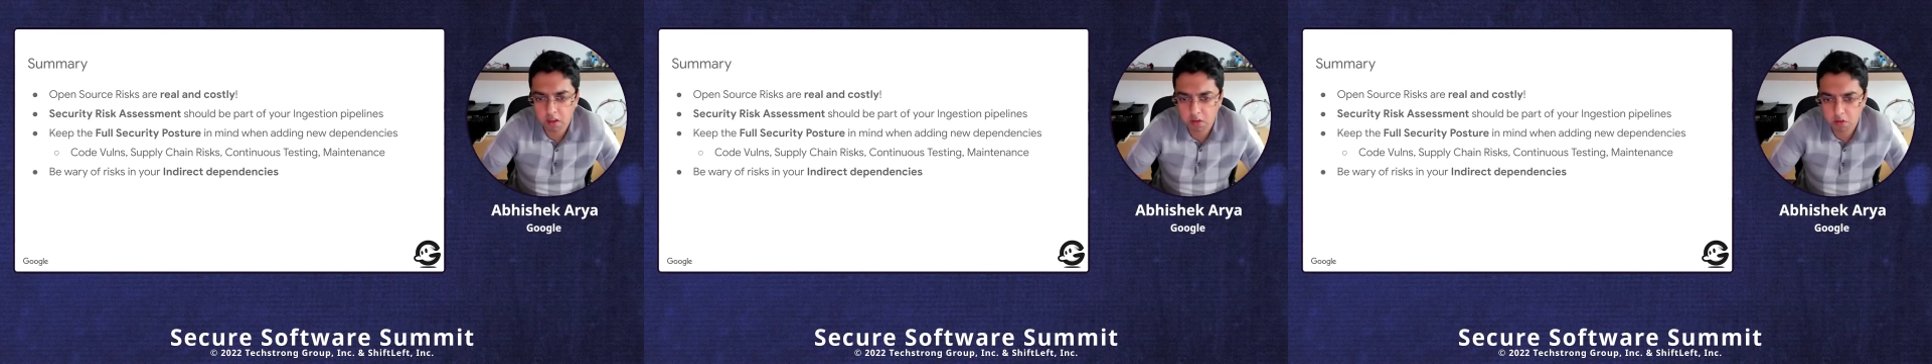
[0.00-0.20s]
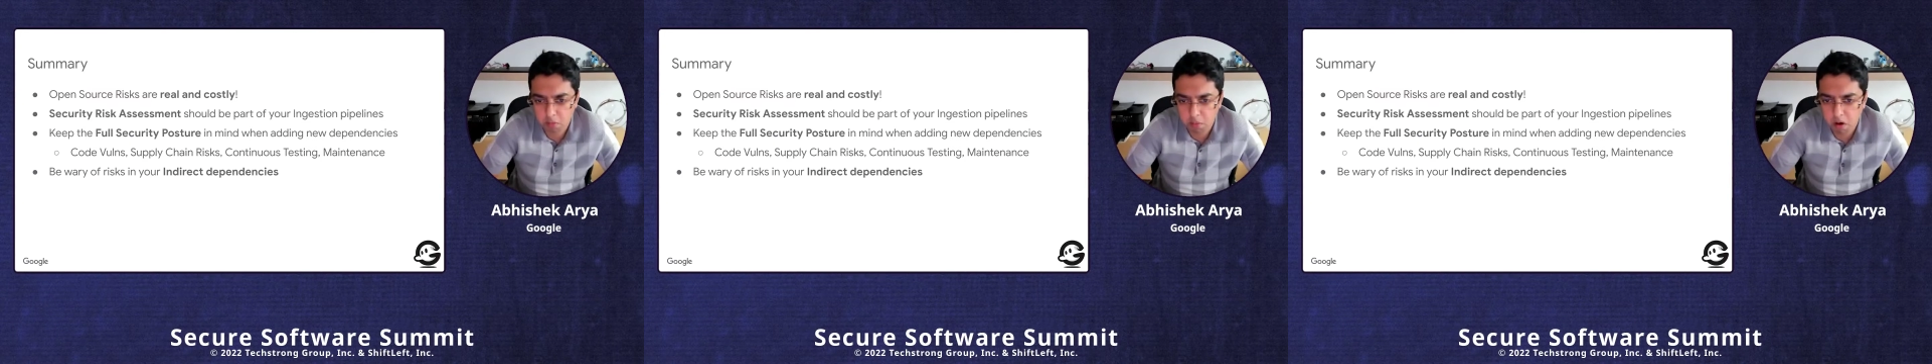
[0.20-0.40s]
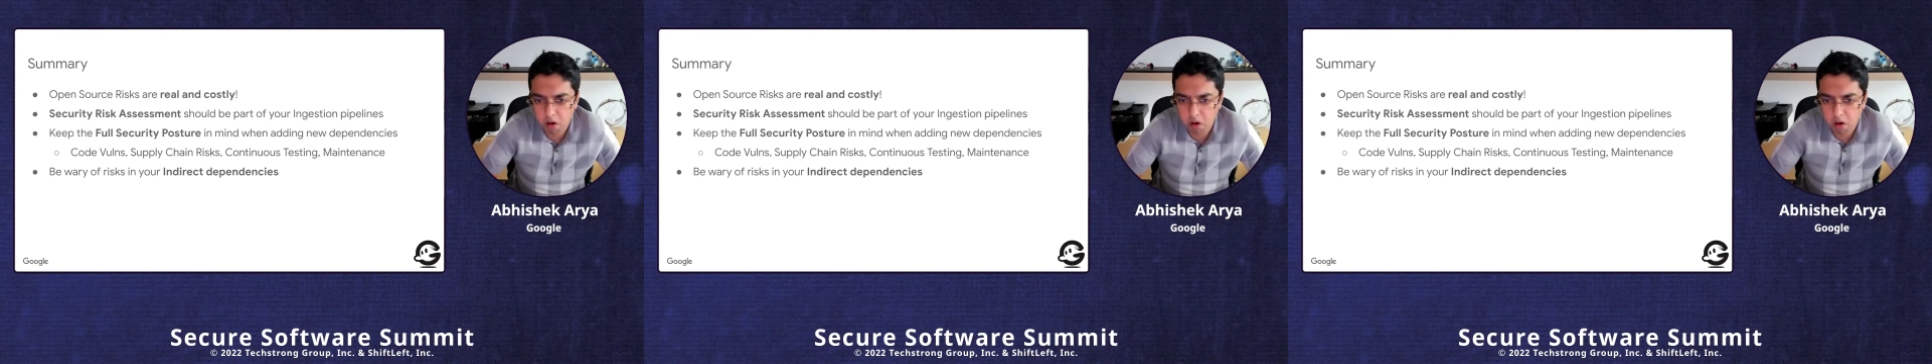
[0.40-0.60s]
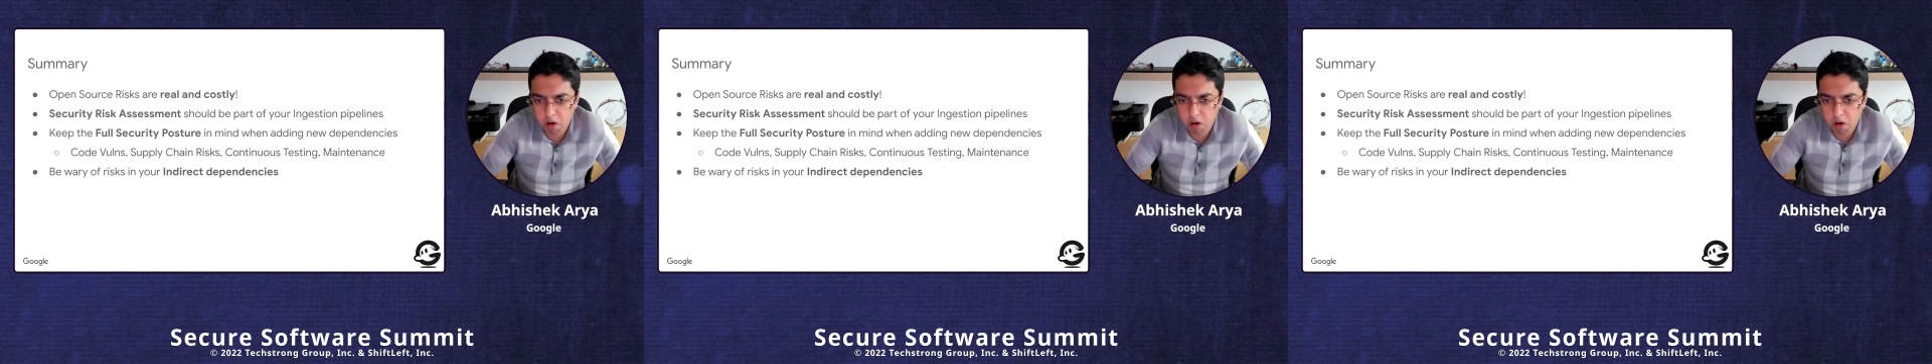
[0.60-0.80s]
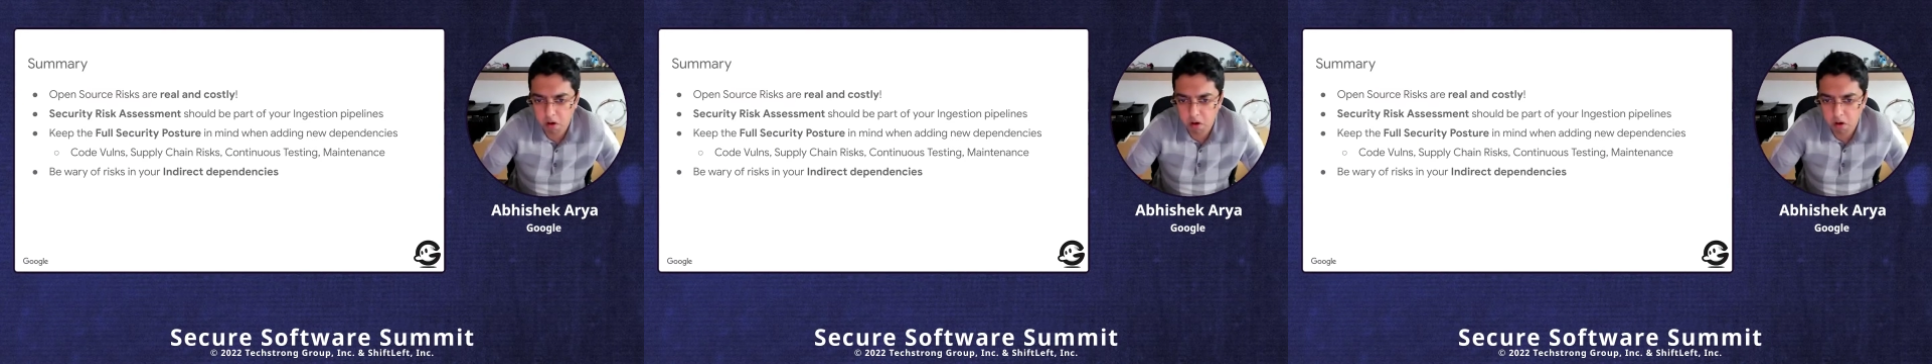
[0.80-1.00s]
as part of
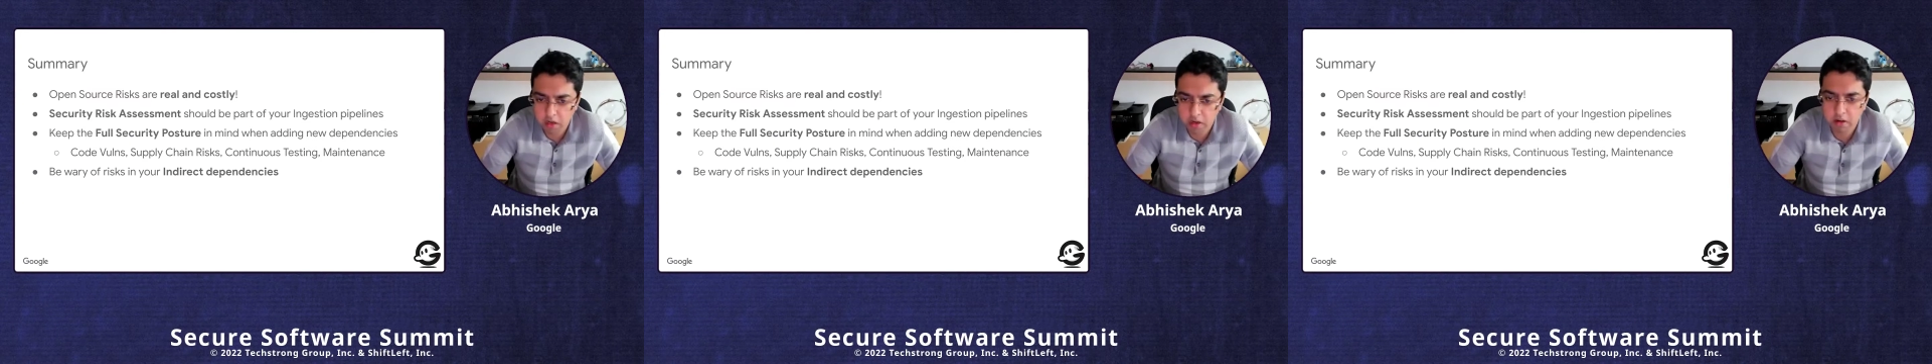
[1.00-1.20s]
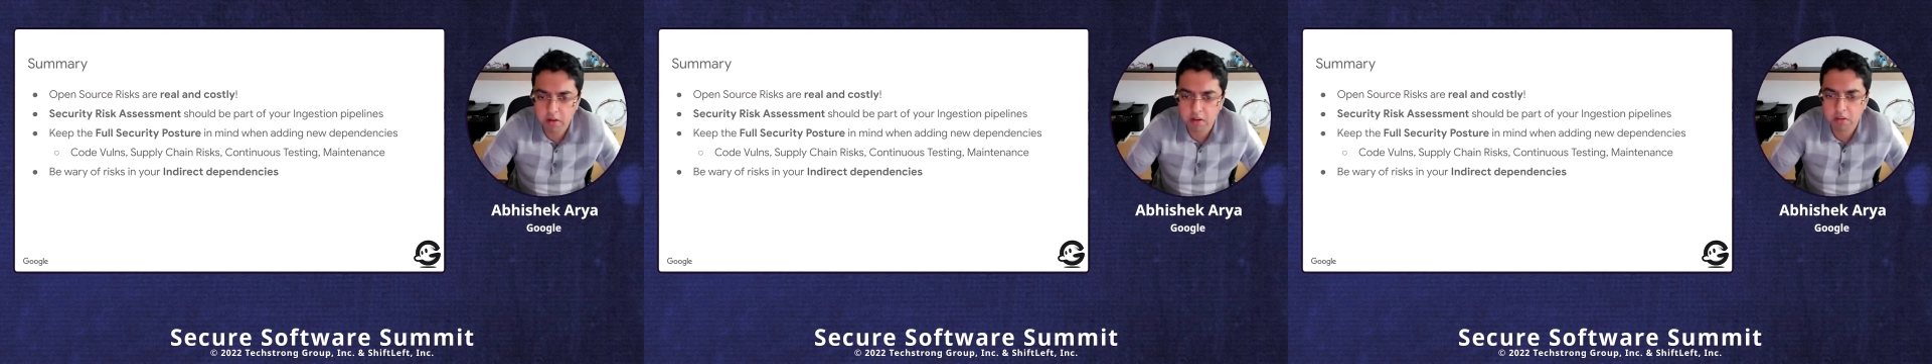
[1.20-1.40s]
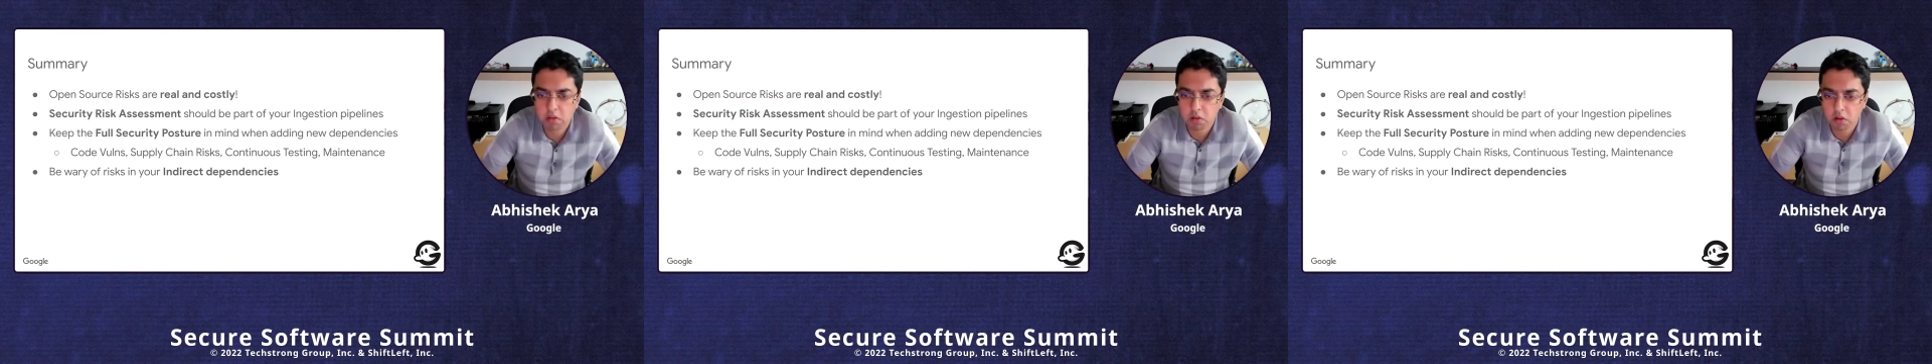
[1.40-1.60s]
your continuous